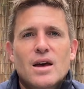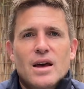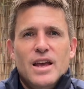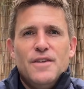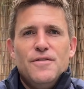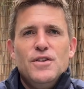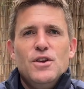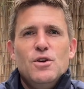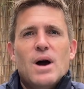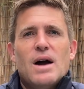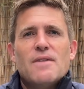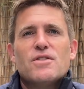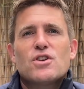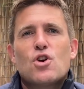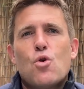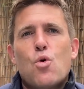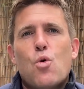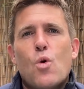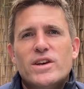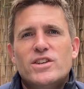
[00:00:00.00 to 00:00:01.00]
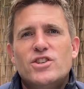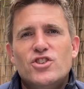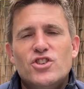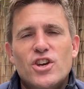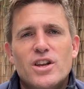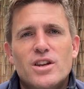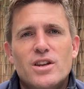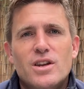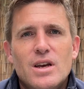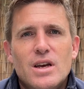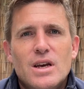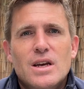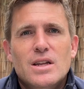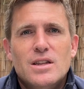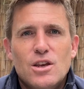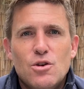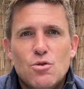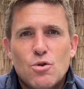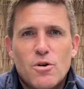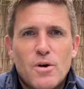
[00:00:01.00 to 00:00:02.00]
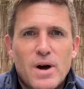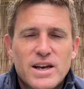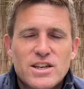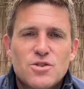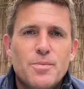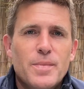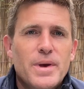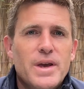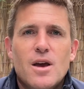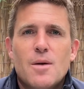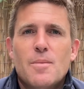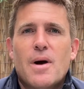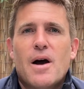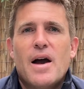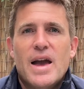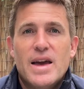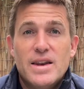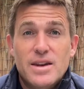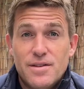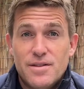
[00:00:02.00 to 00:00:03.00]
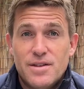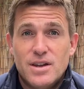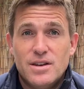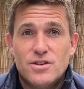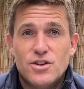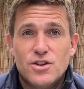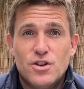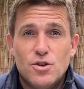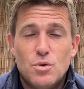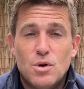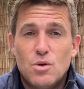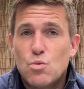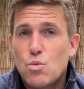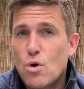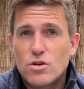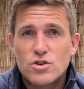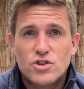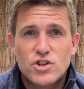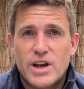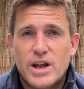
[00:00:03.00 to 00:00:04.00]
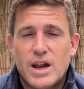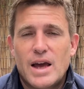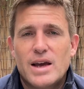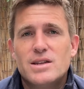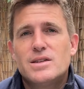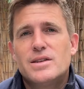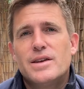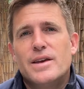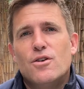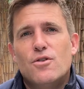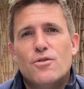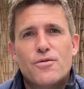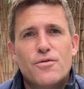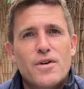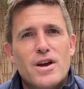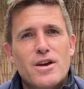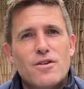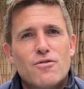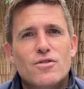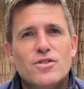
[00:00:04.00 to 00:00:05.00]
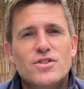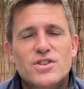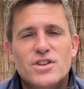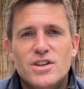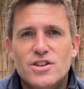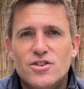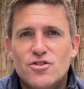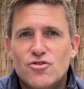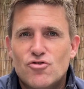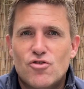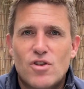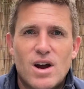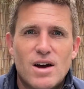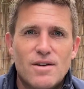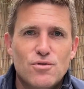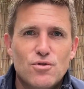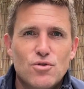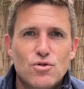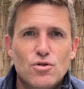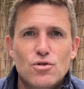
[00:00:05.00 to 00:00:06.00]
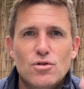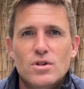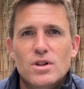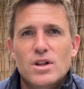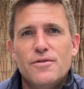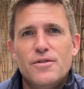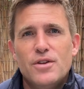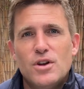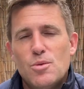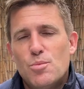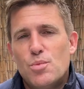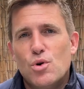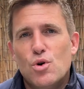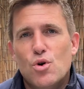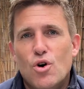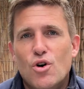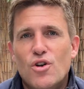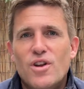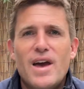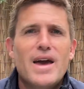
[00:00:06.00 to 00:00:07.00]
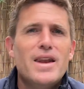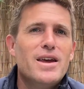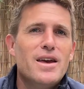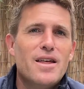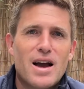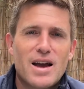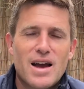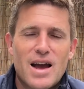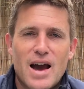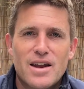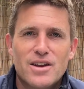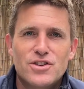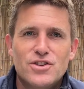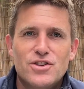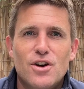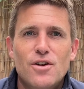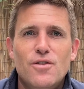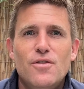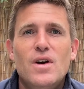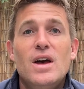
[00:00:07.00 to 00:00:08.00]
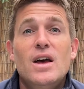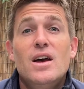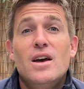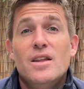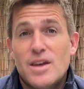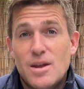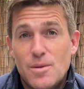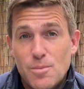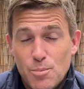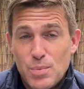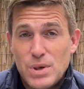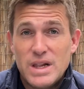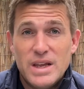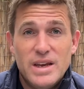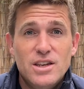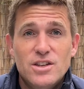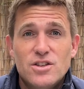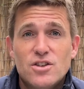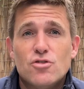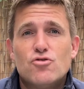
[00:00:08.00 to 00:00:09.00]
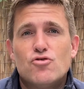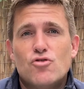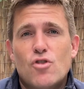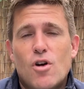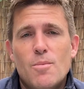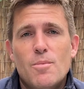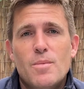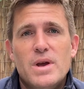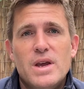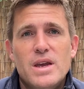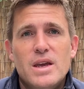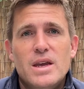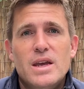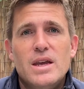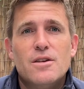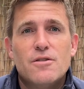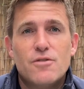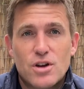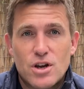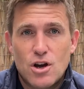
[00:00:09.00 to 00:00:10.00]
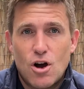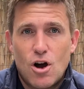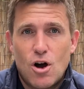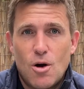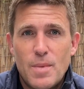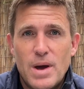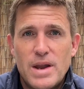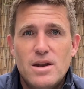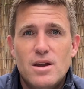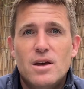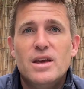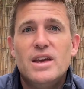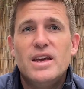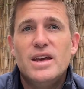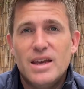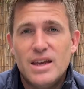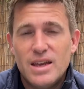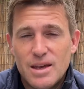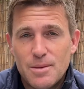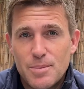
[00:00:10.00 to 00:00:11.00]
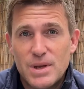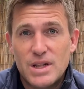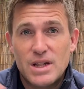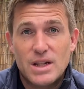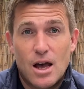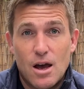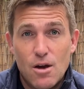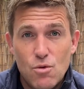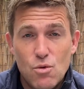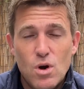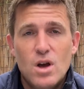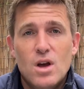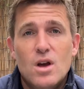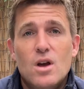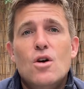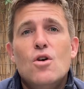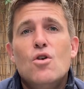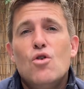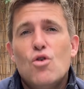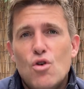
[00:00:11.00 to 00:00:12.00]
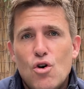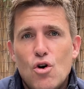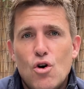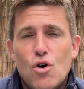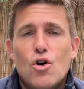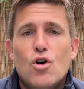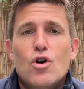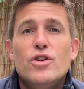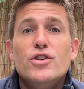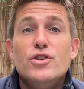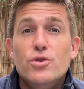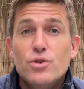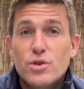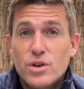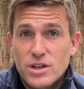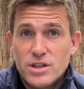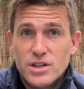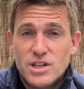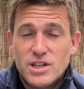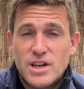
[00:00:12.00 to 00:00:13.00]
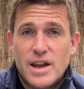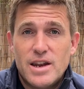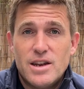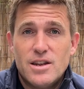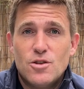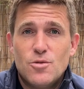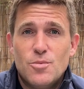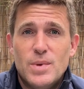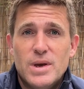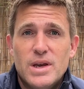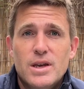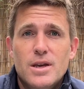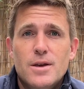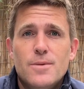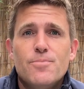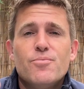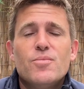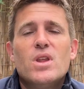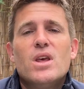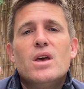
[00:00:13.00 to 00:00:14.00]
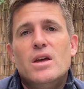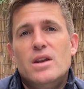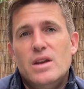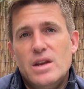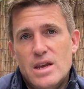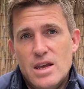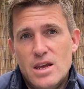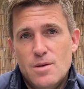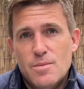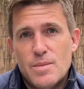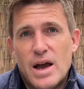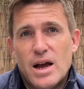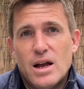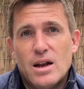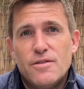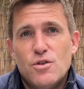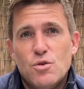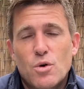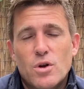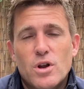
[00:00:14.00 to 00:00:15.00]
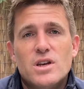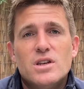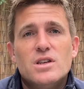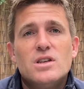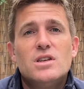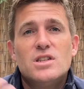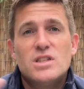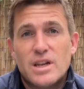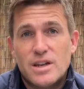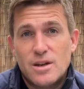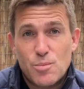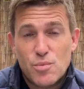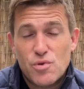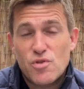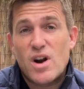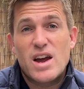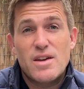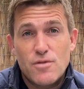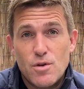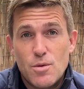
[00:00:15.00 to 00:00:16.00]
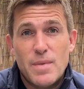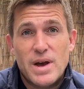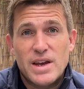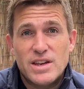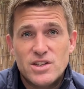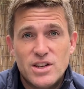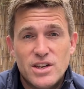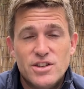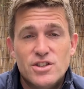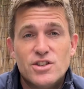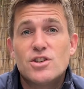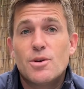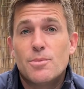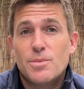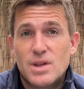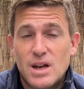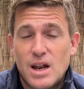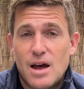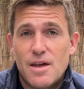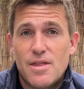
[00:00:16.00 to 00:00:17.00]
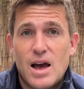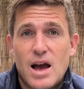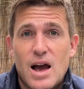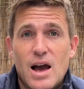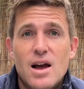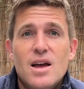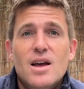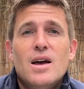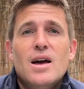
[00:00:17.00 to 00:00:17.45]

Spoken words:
If you have a question that you want to ask me about anything to do with watch collecting or fragrances, travel, living abroad, any of that kind of stuff, then please drop me either a comment below, or you can send me an email if you want to send a private message, something like that.